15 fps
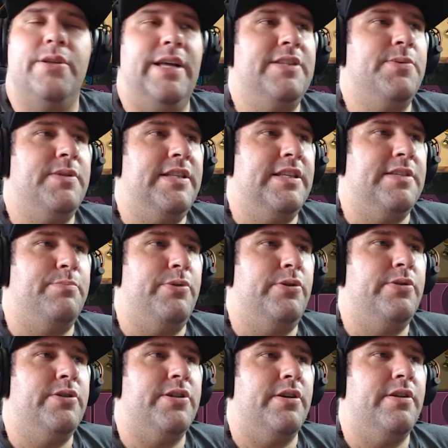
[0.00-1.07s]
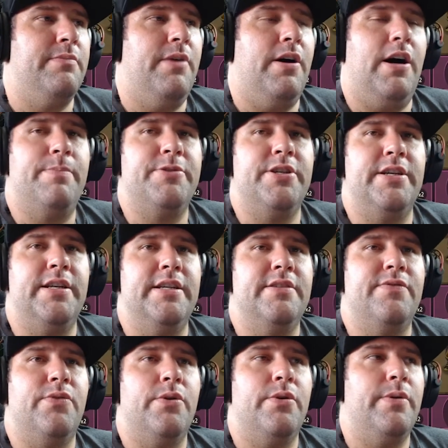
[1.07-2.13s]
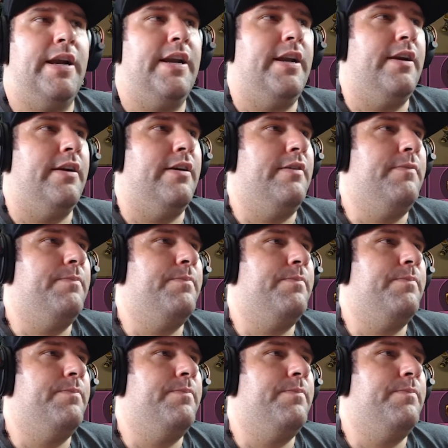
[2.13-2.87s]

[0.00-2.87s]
that's what this booster option is for right here.